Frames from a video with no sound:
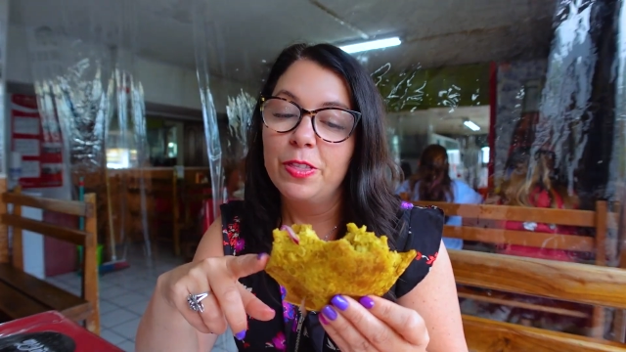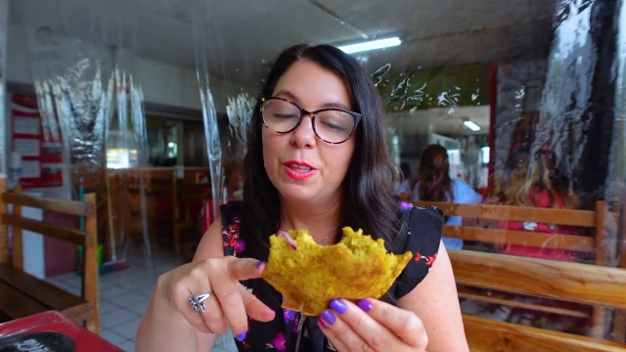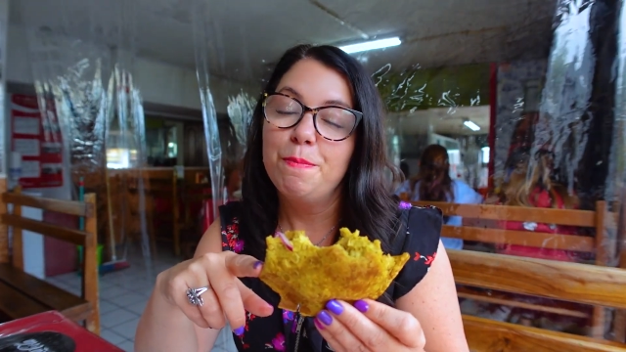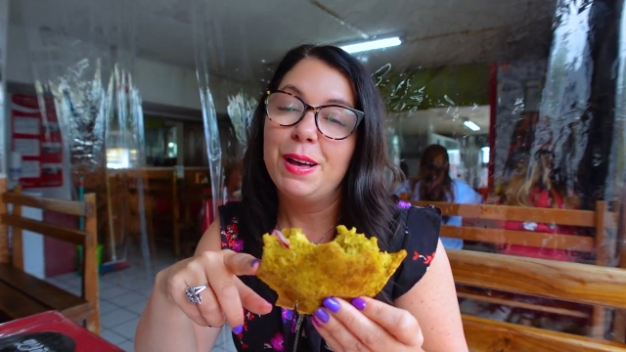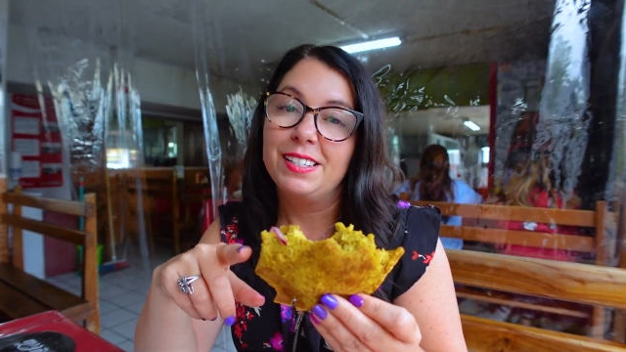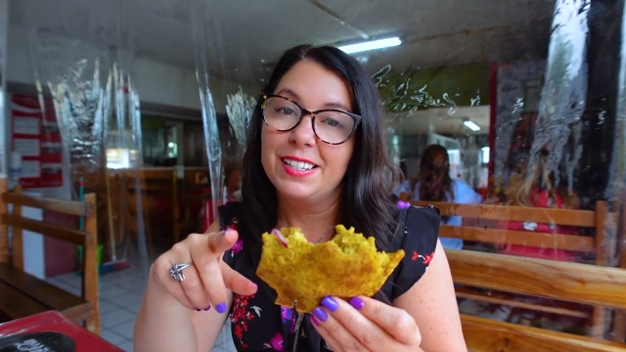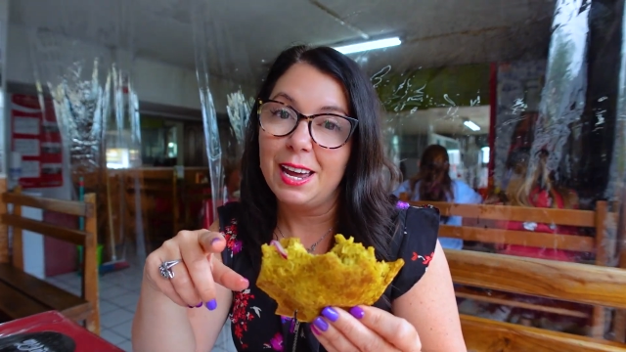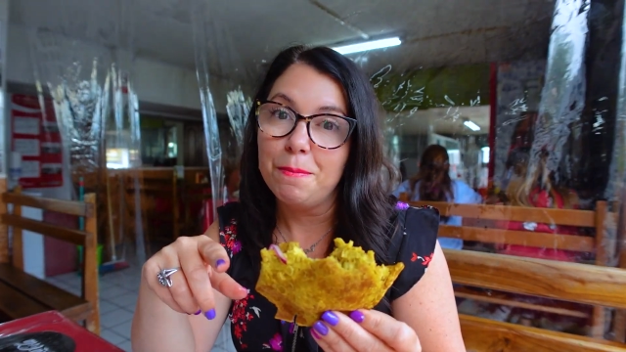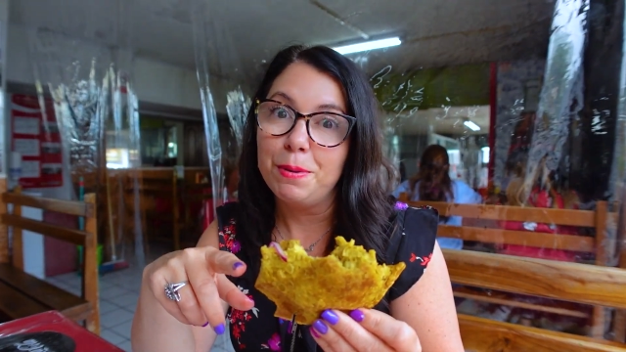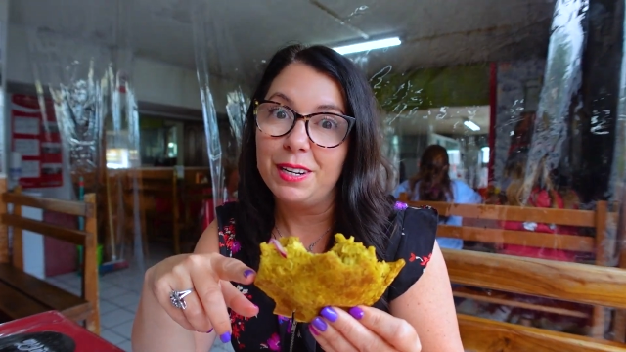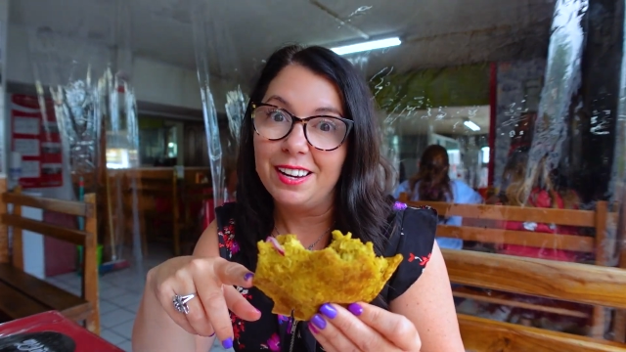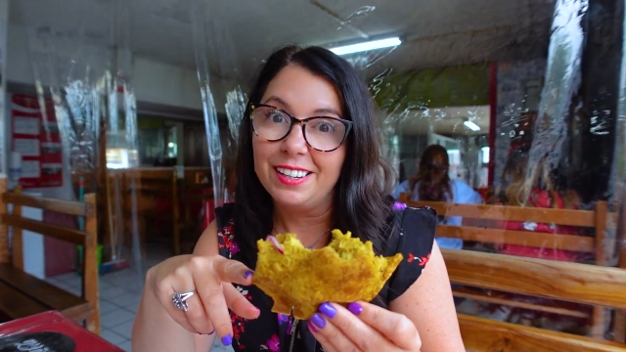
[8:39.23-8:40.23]
the best
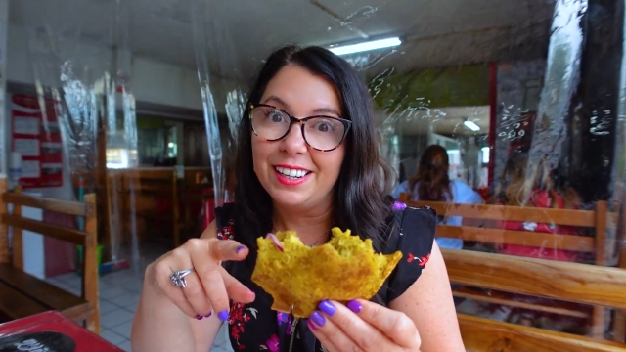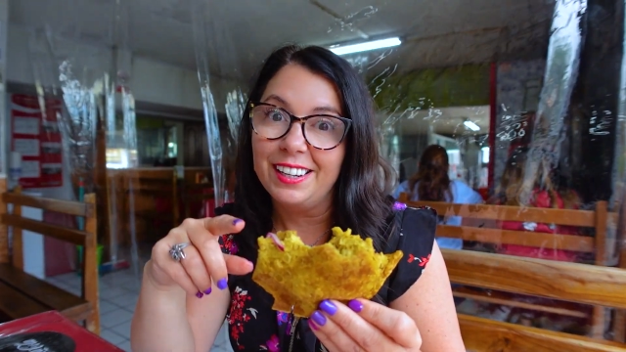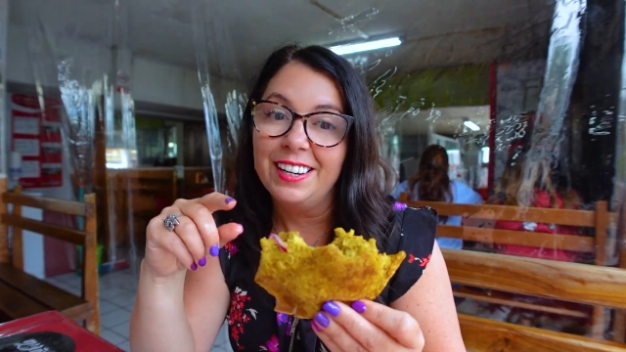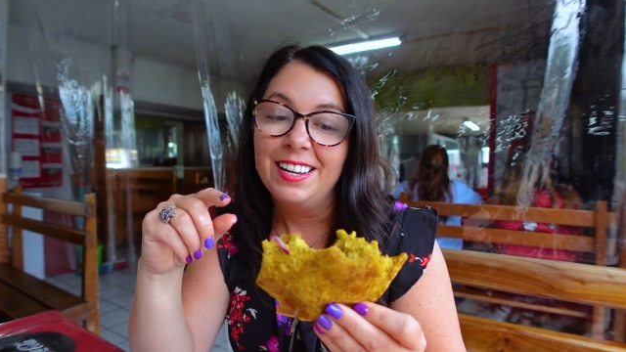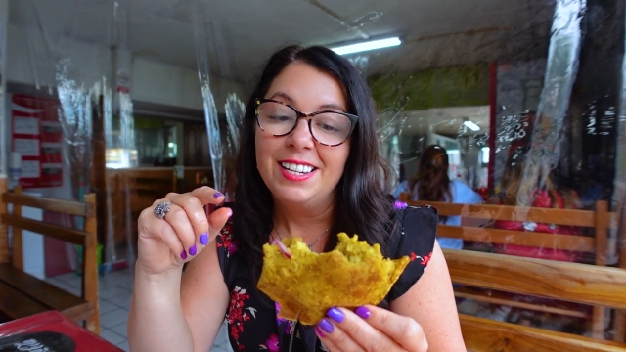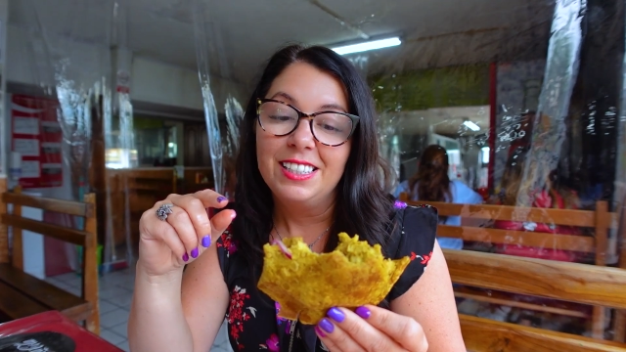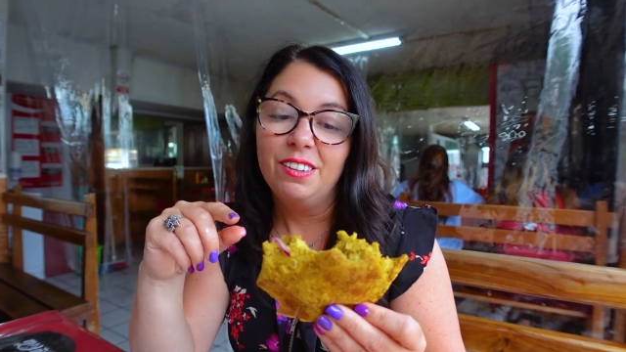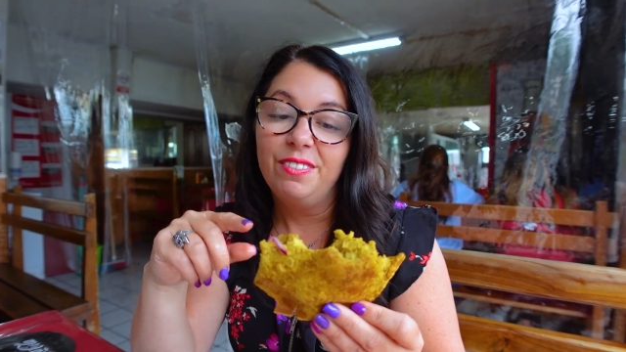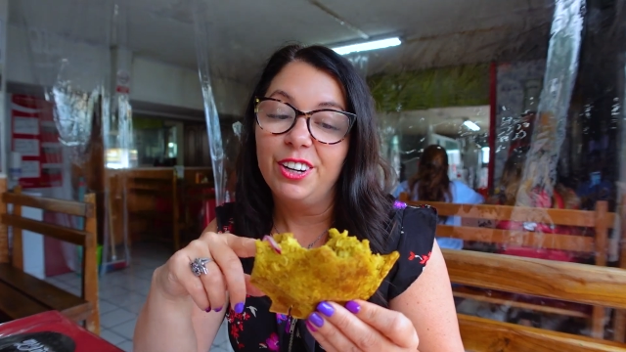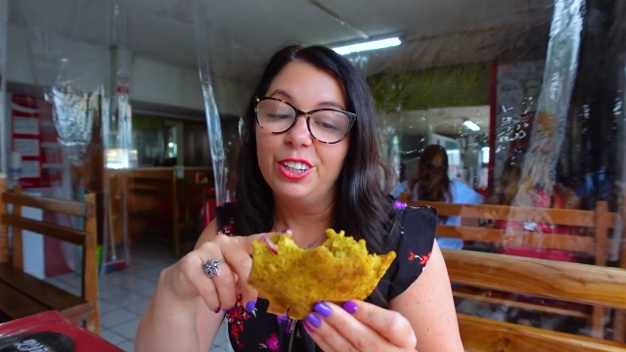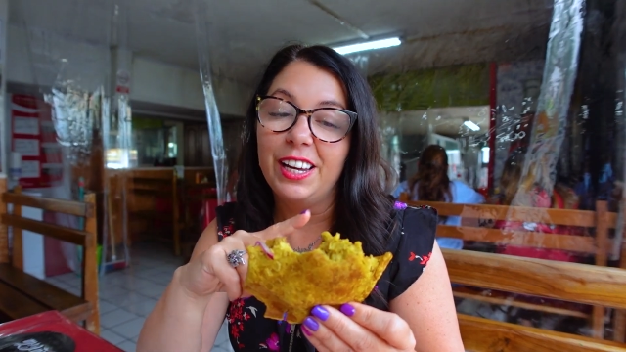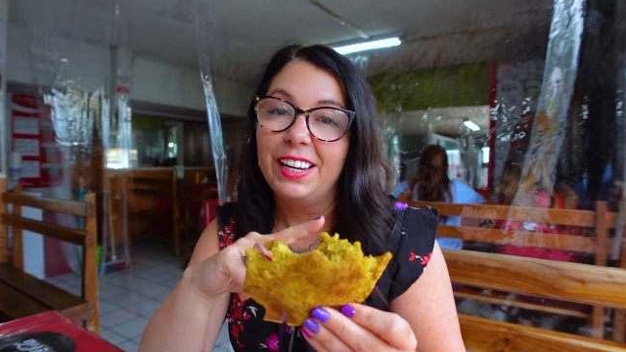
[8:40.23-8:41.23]
empanada de
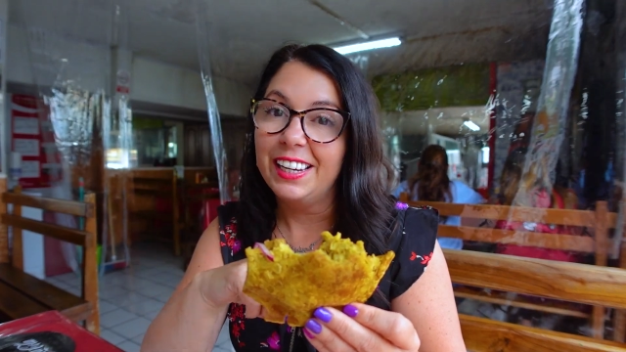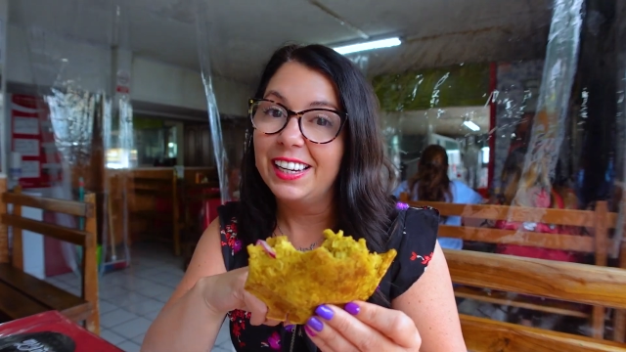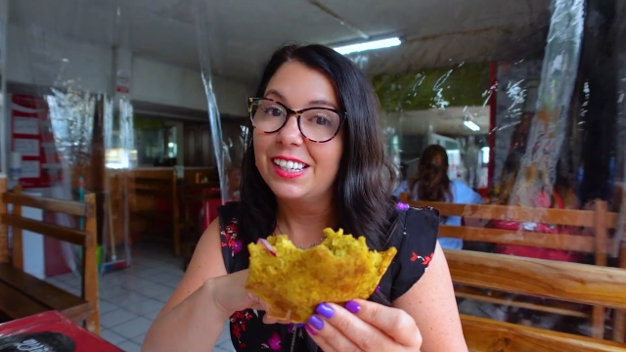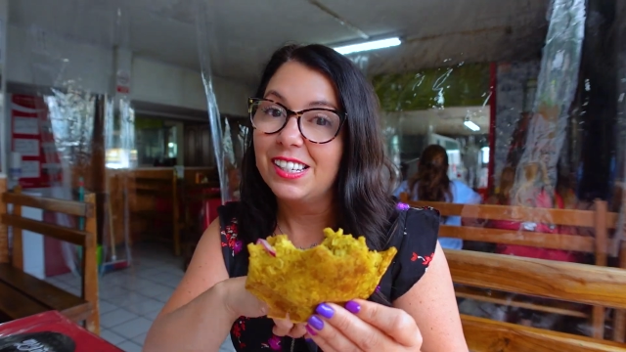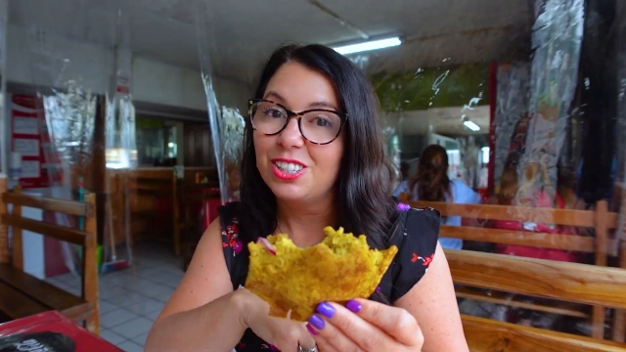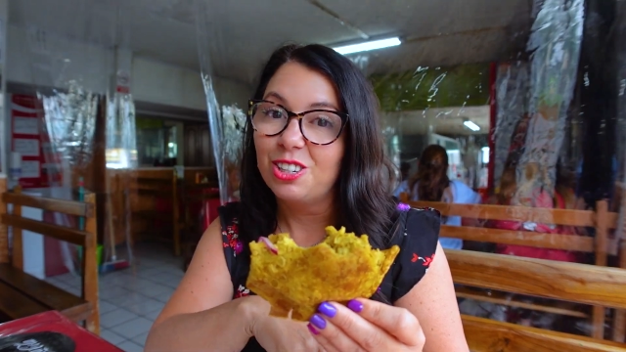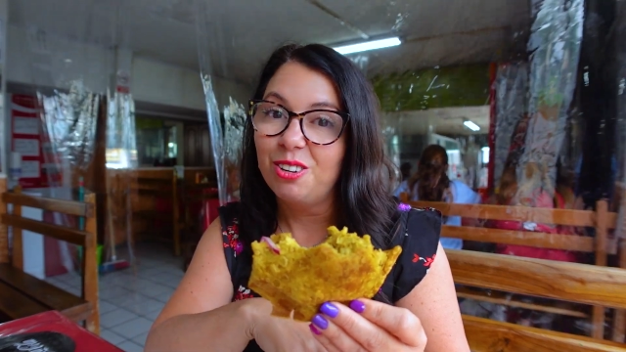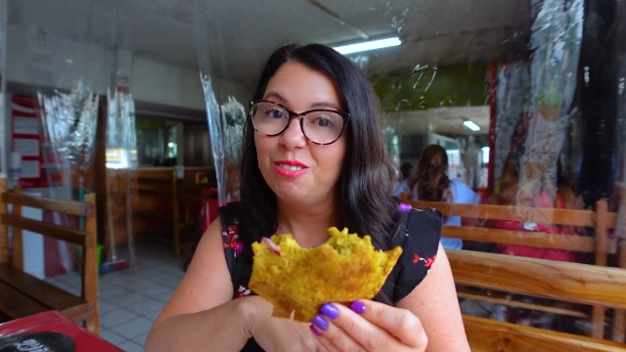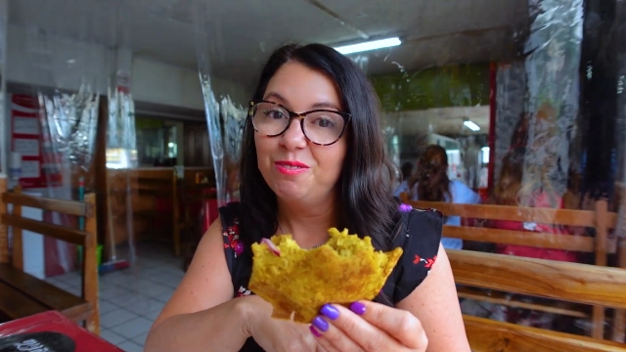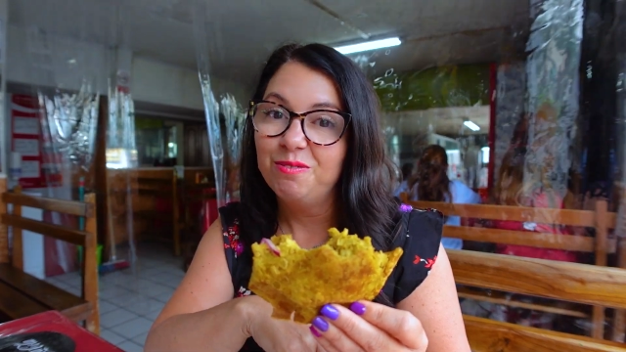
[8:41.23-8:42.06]
verde in Quito.